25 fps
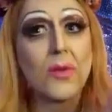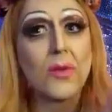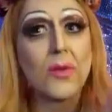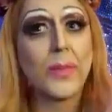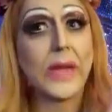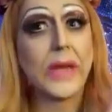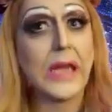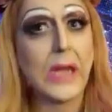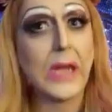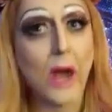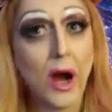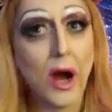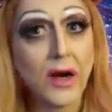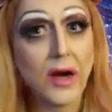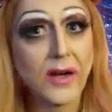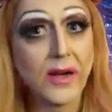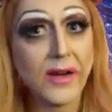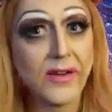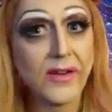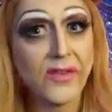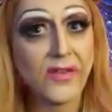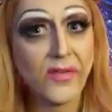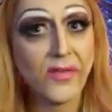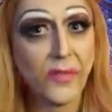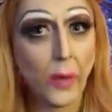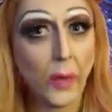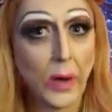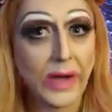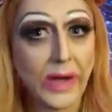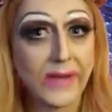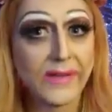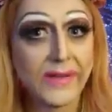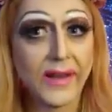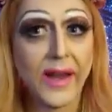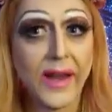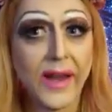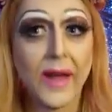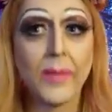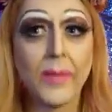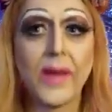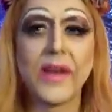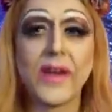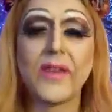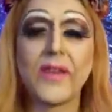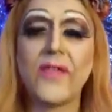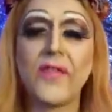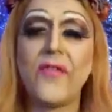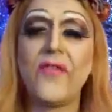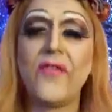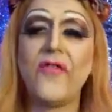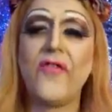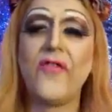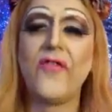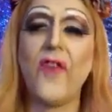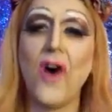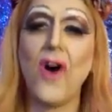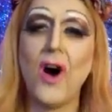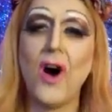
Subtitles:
Bianca's voice and I'm like, fuck.